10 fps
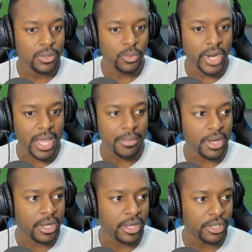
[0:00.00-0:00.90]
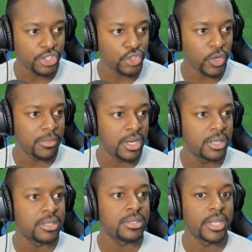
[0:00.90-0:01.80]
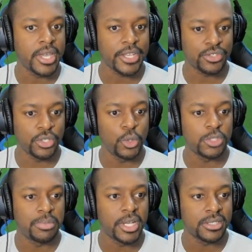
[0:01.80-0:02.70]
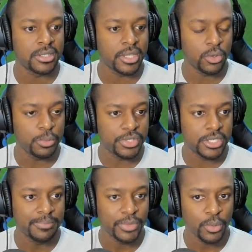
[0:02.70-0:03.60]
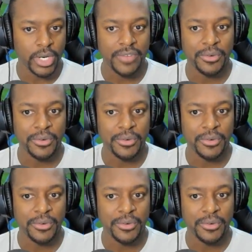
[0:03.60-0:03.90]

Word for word: when I'm uh, streaming to catch those bugs. Oops, whatever.